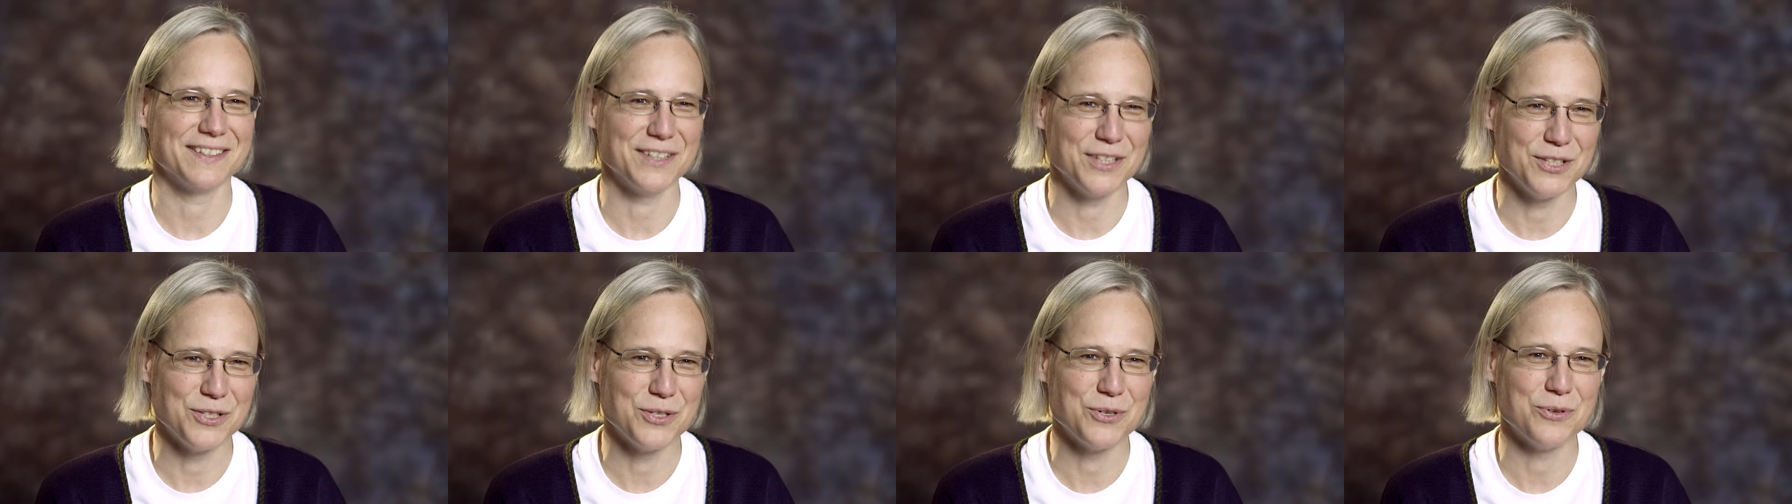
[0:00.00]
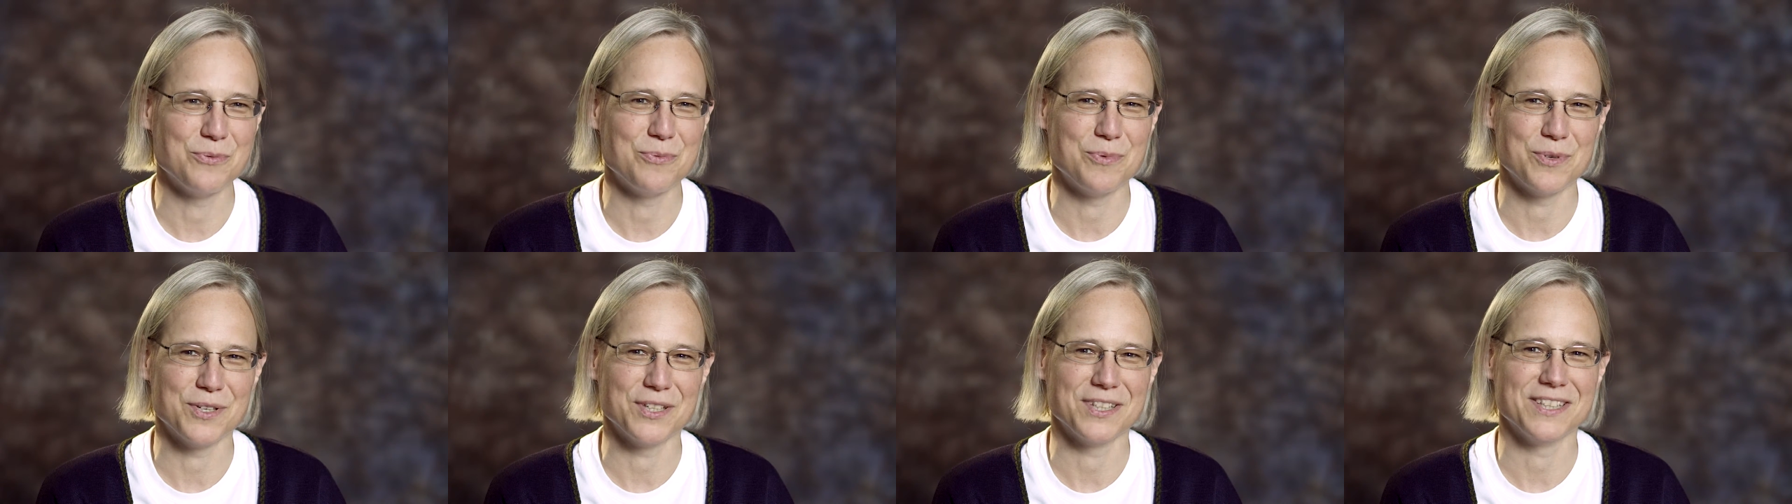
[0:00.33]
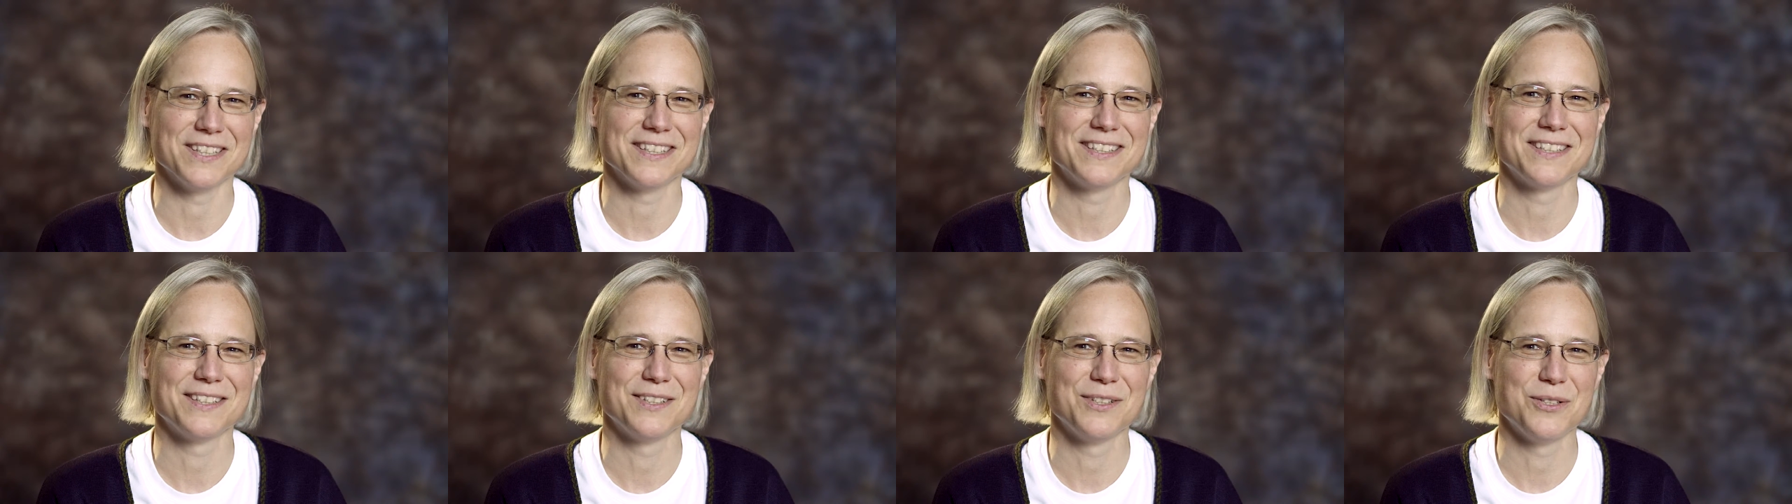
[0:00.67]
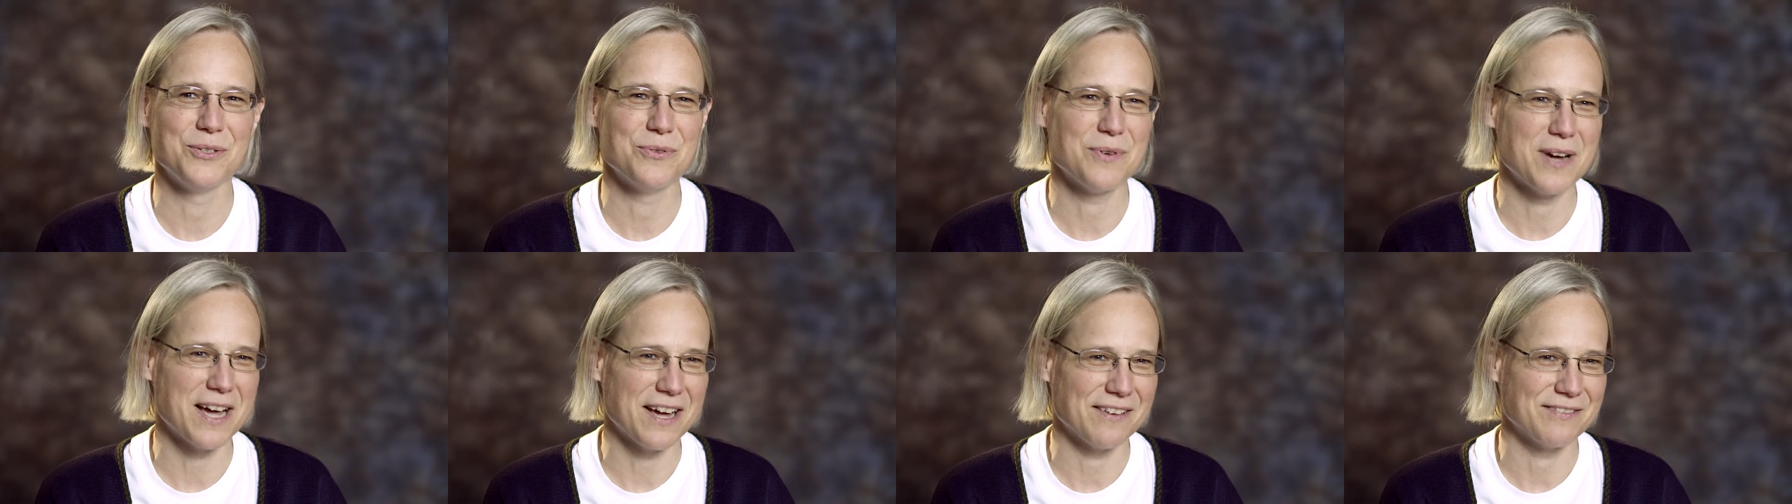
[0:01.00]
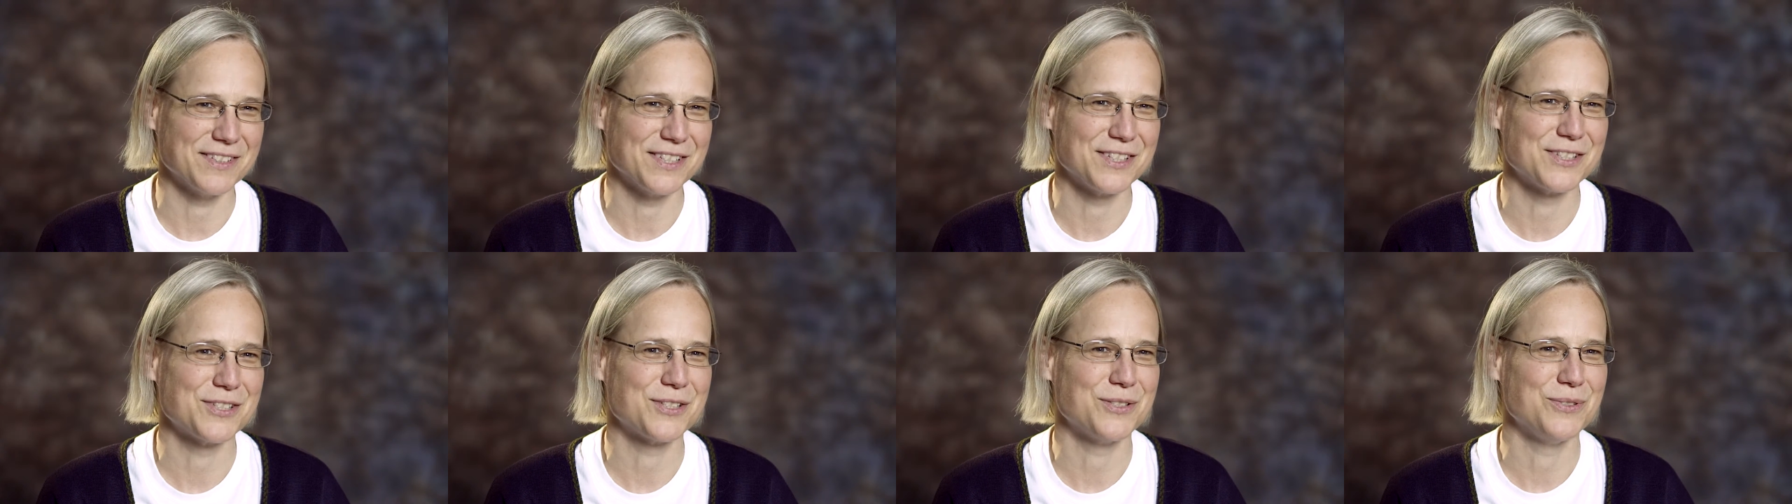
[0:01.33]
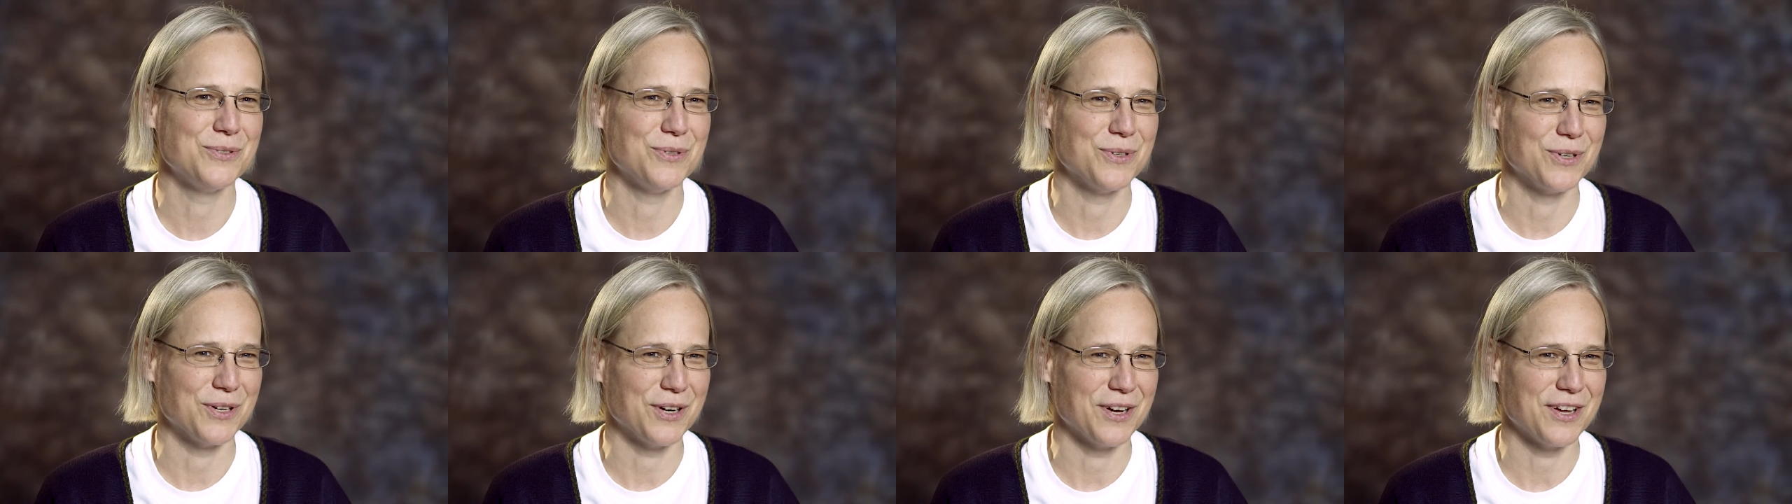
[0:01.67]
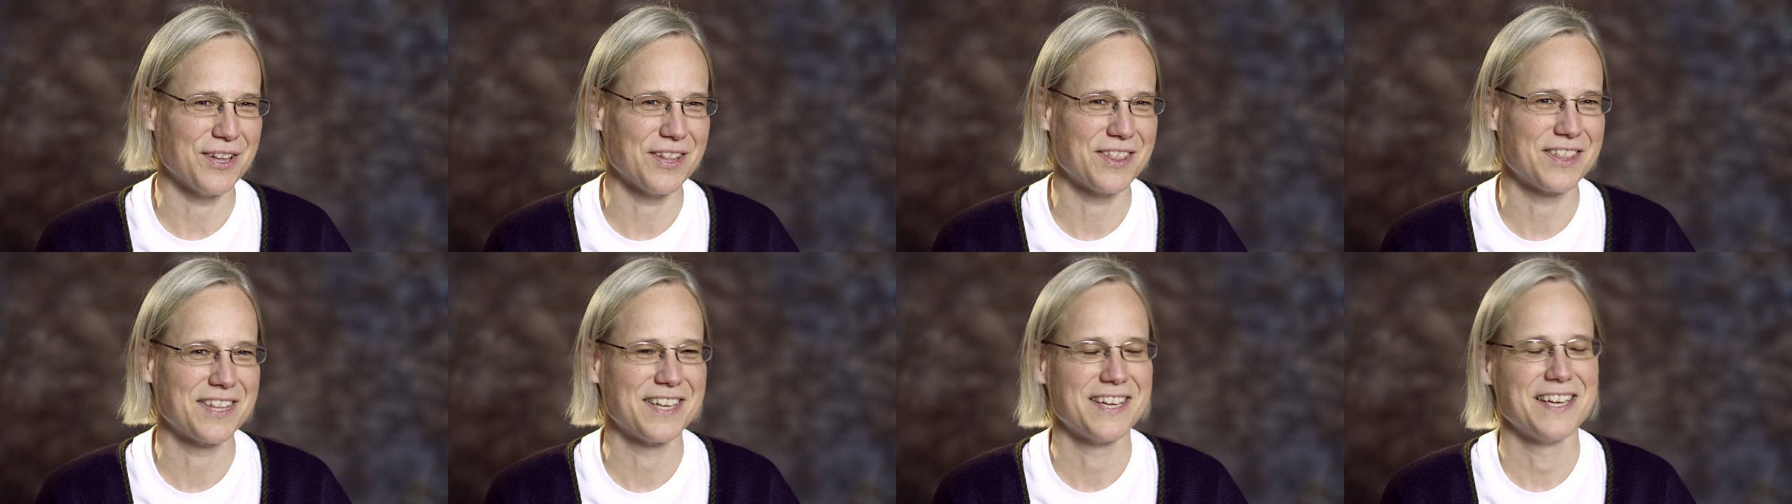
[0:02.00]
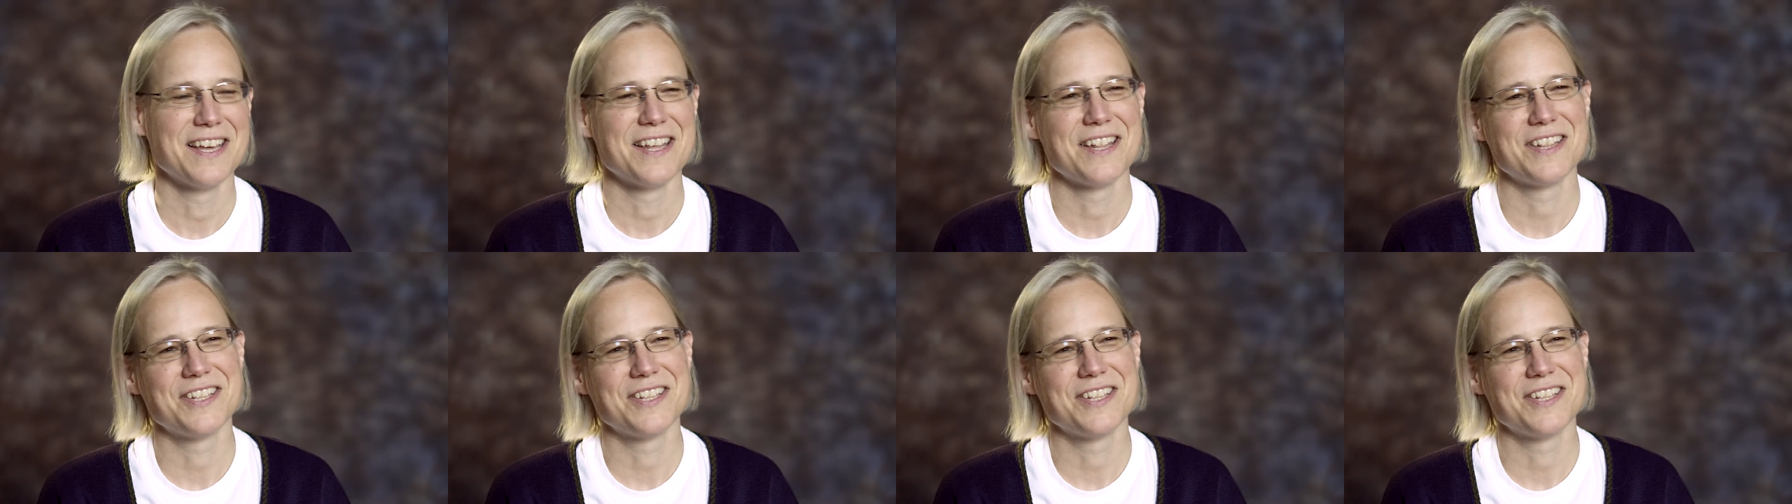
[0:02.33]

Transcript: a new world, new heavens, new earth.